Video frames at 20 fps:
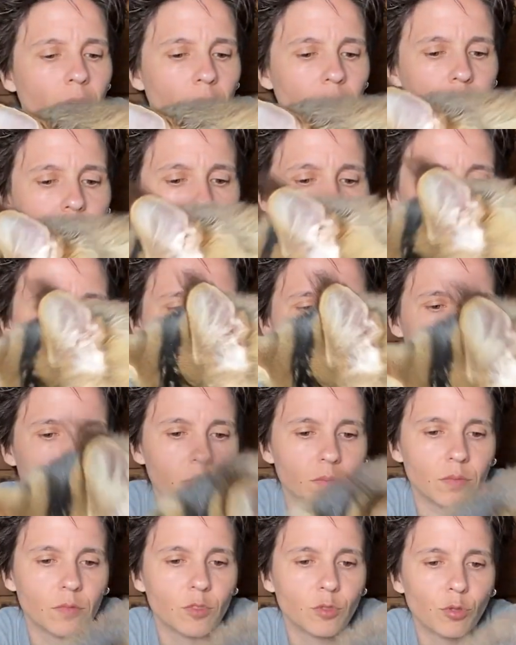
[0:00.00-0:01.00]
uh, just
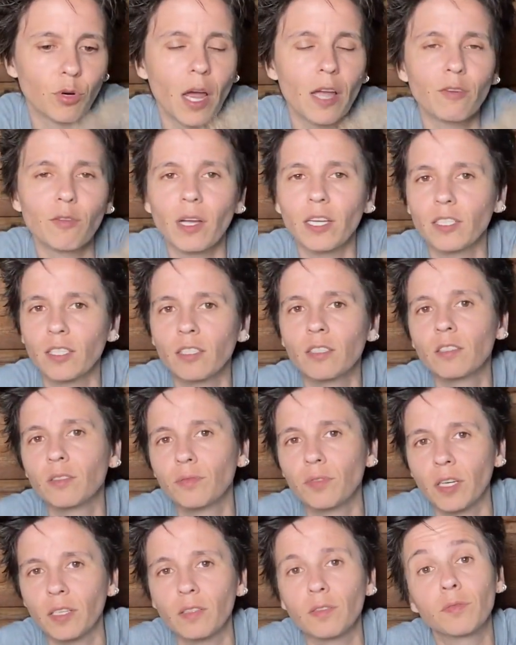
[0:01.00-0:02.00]
try to
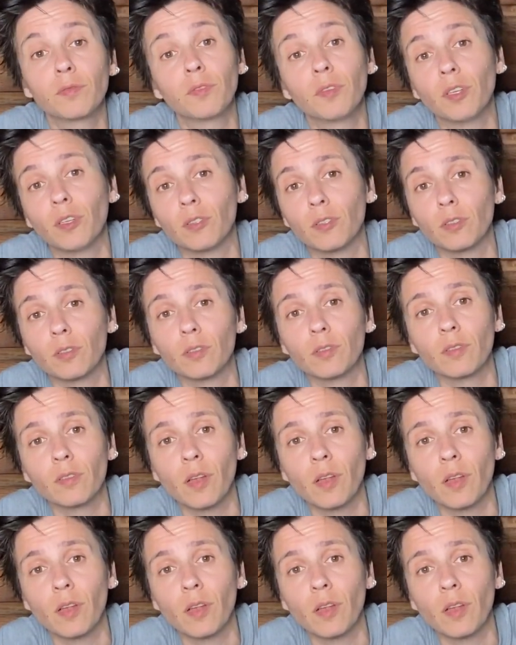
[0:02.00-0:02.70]
identify the fears